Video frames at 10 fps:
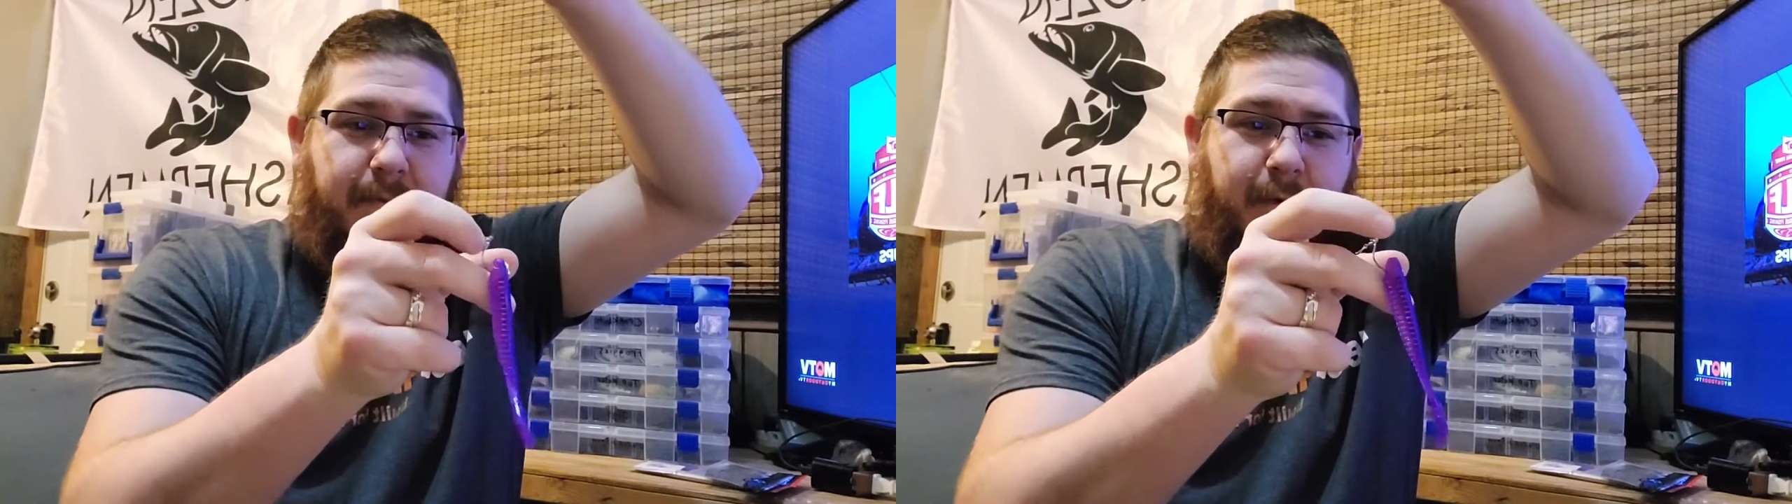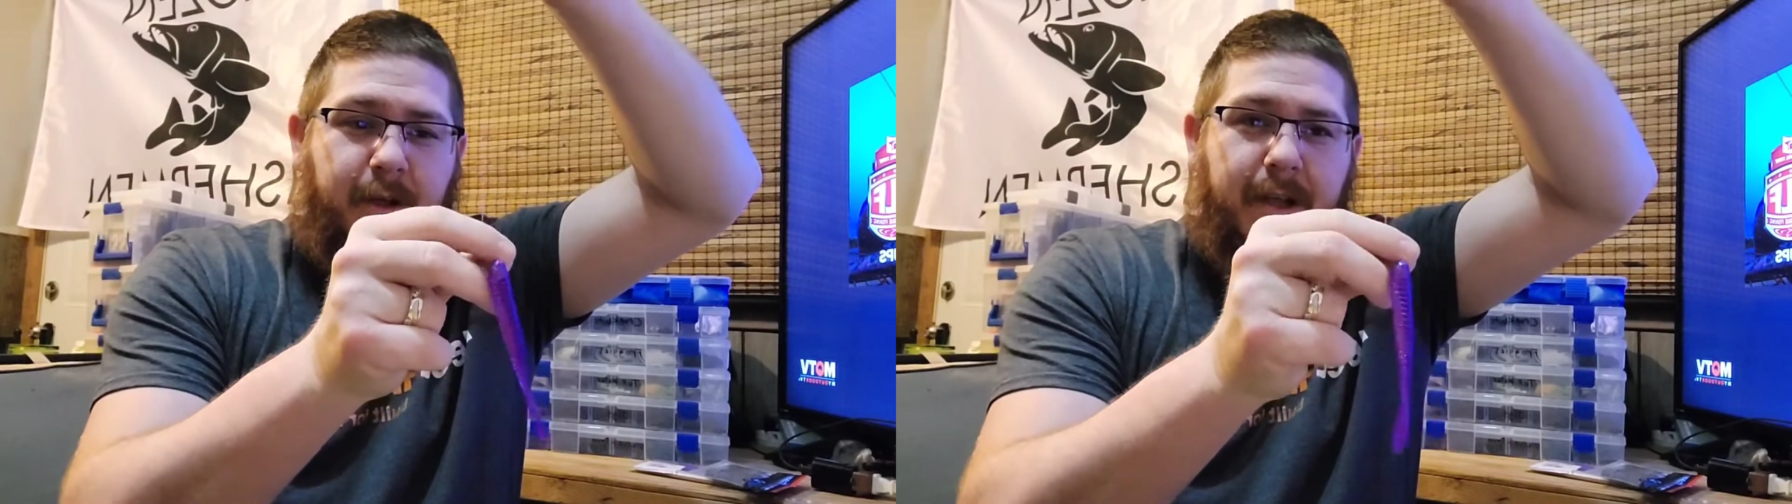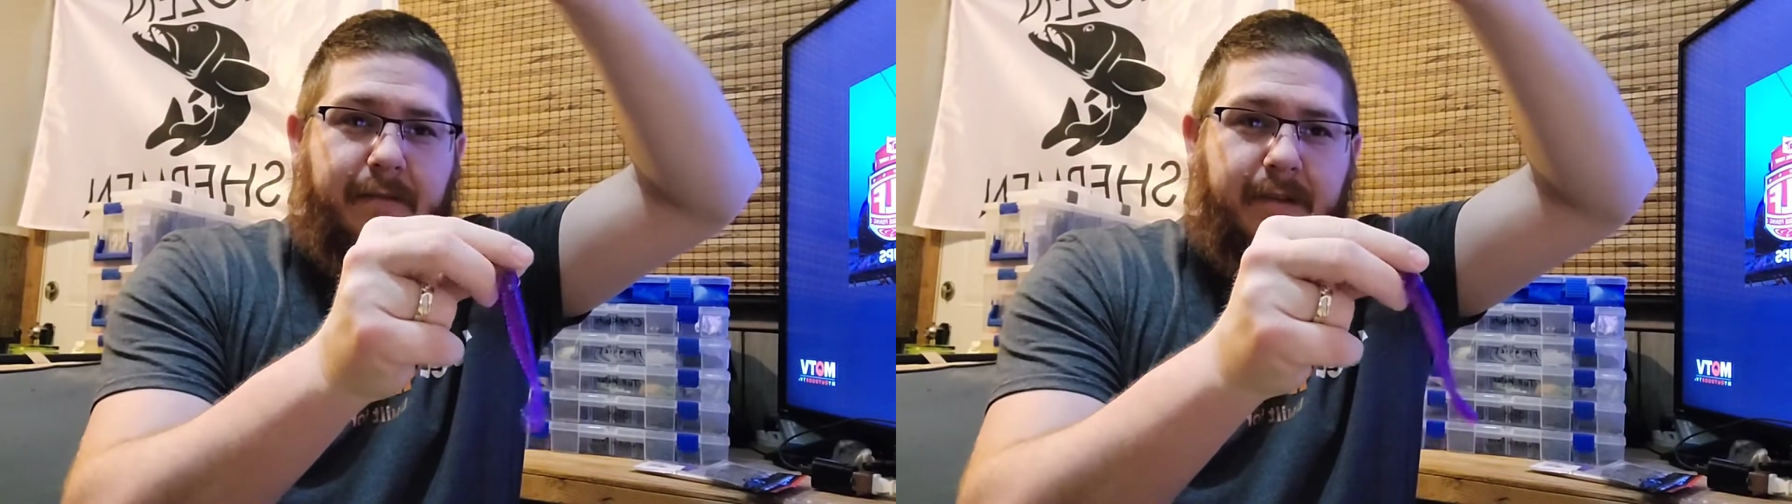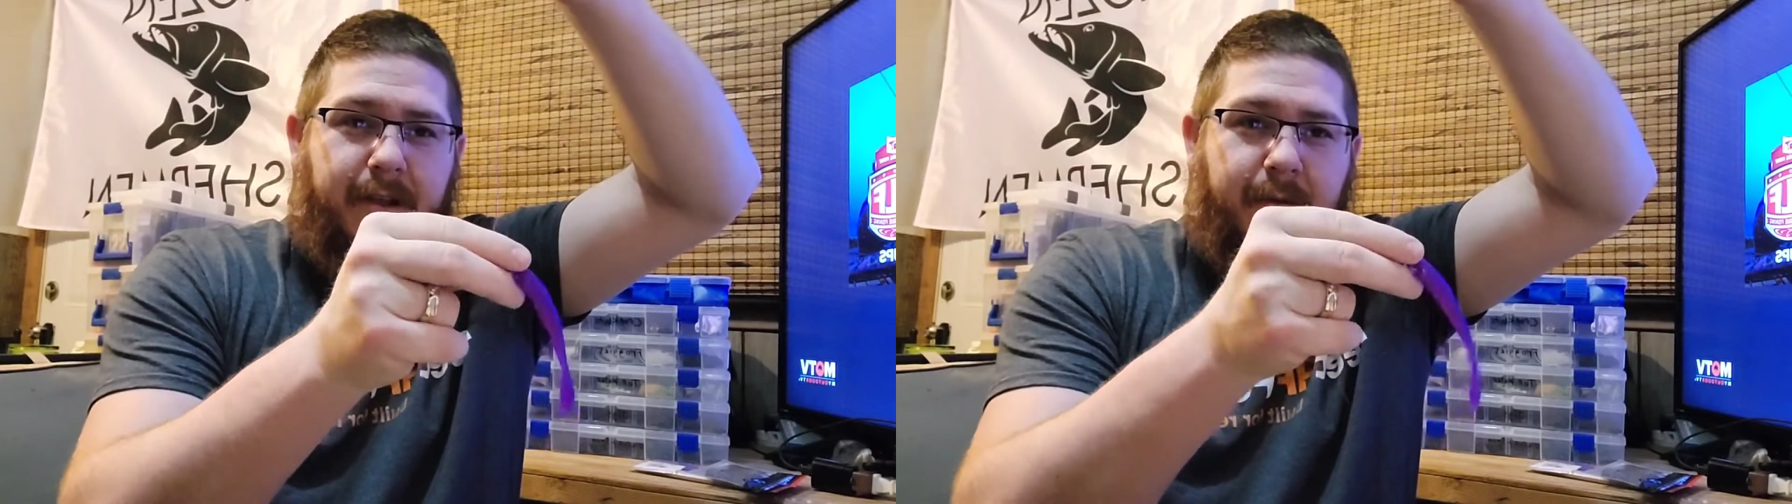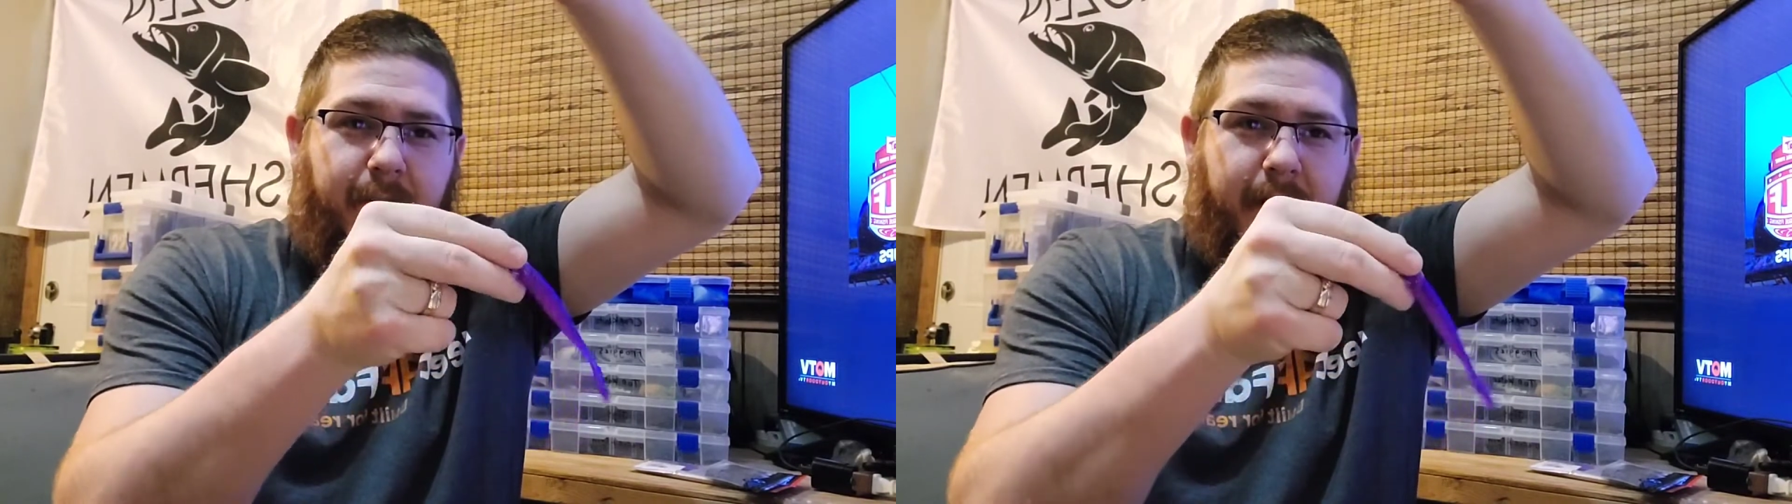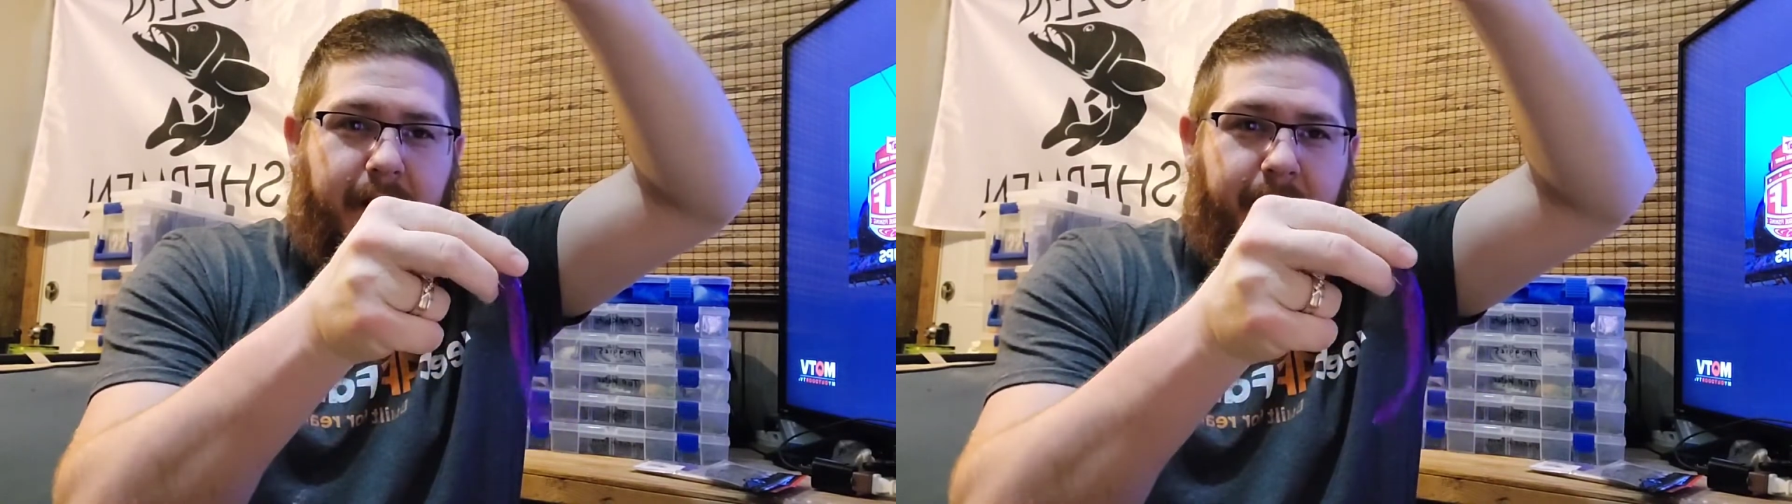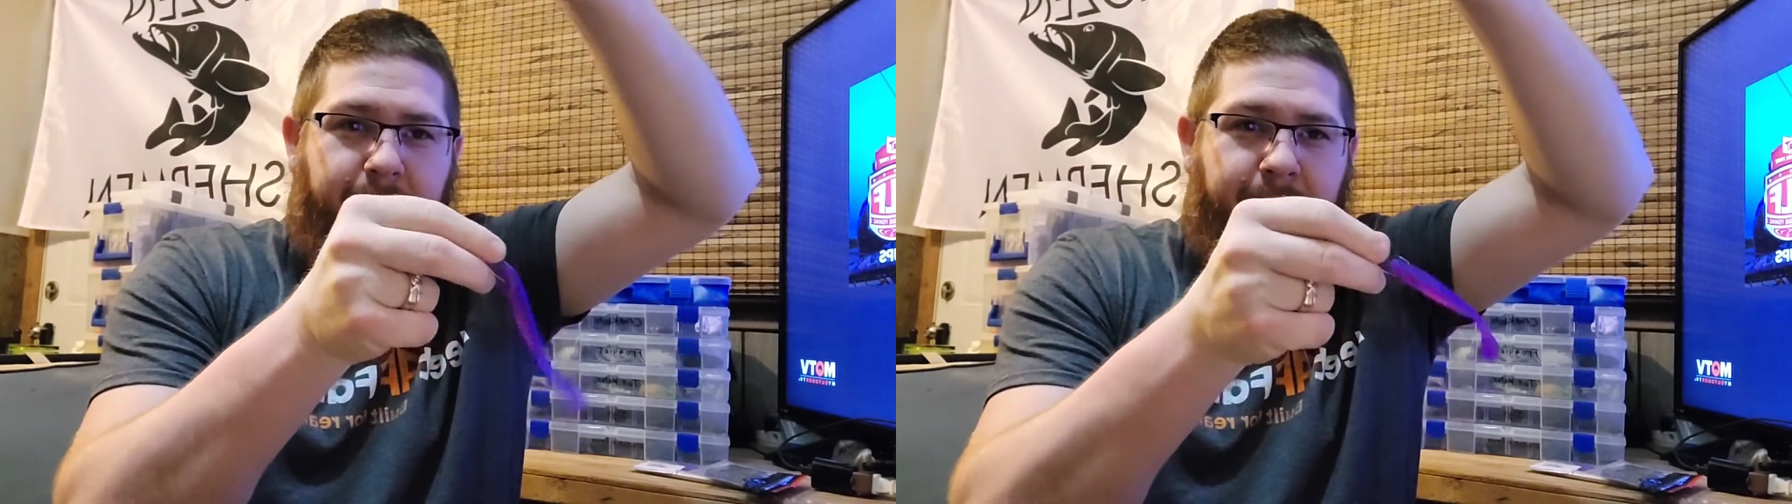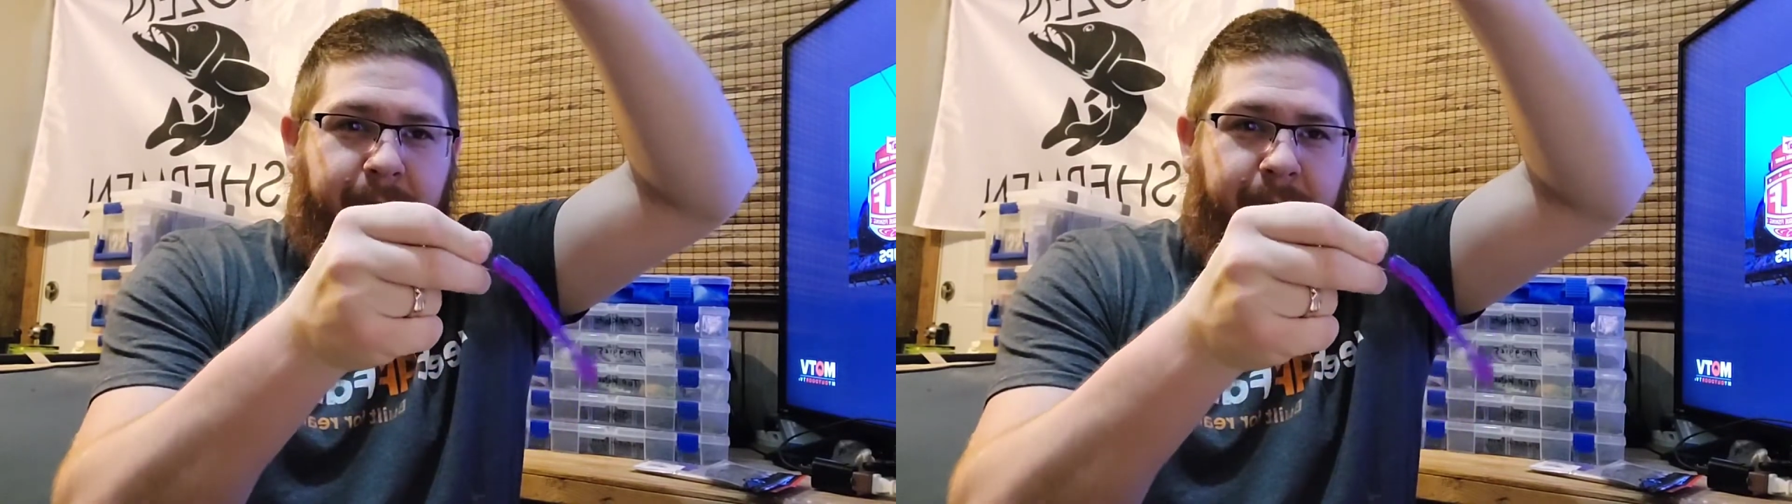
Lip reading: more level in the water.